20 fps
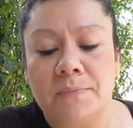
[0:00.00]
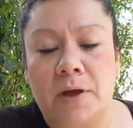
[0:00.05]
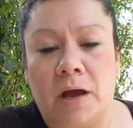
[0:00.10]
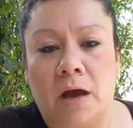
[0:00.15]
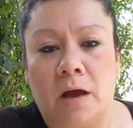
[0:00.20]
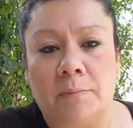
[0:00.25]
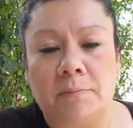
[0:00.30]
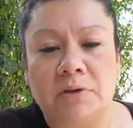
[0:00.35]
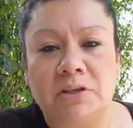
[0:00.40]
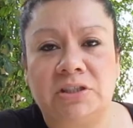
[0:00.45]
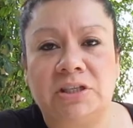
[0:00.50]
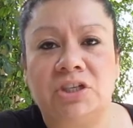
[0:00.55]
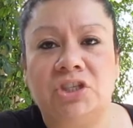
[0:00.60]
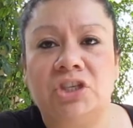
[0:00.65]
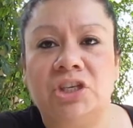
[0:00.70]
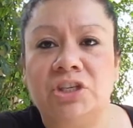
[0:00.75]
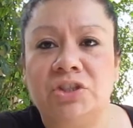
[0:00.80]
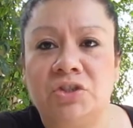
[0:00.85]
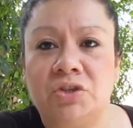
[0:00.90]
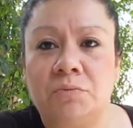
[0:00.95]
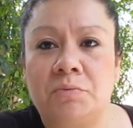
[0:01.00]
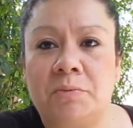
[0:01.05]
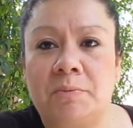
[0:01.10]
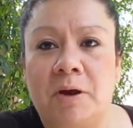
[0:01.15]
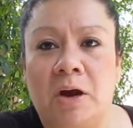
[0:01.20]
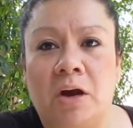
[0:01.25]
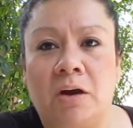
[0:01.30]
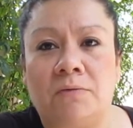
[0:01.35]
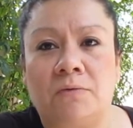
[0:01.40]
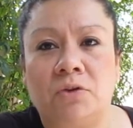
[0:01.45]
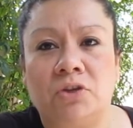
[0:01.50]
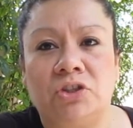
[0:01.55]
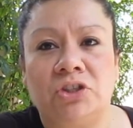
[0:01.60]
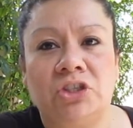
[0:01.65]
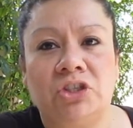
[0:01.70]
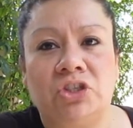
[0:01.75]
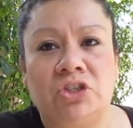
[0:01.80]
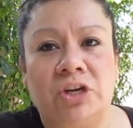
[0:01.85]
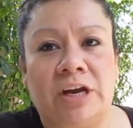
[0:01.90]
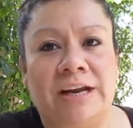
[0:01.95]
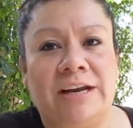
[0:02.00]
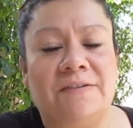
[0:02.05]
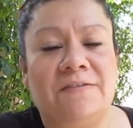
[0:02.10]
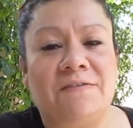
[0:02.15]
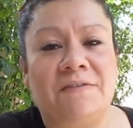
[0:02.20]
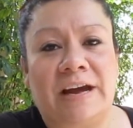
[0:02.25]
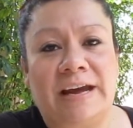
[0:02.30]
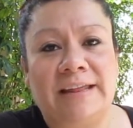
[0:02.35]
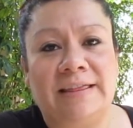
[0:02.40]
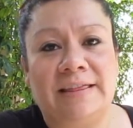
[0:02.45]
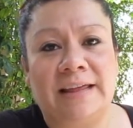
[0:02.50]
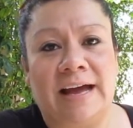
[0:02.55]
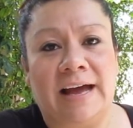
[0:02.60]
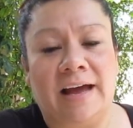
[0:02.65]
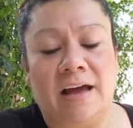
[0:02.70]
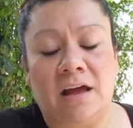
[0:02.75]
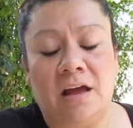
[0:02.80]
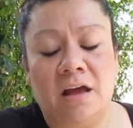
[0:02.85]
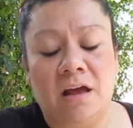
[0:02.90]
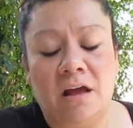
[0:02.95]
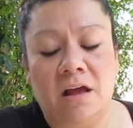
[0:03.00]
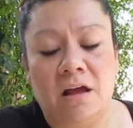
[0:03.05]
But since she's super powerful, she's trying to fight that.